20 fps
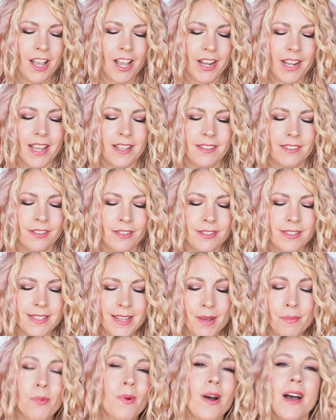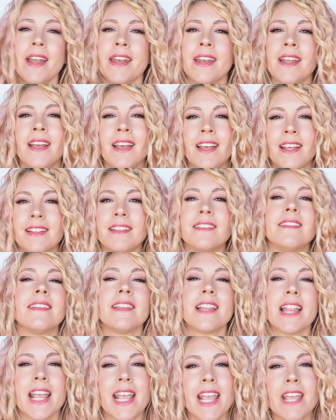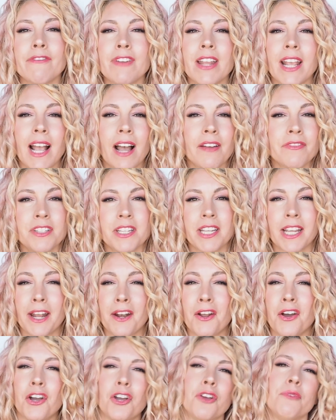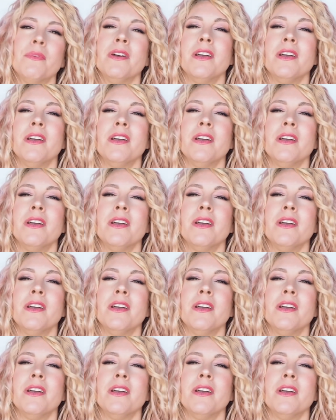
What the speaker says: Okay, so step one, this is in the evening after you get home.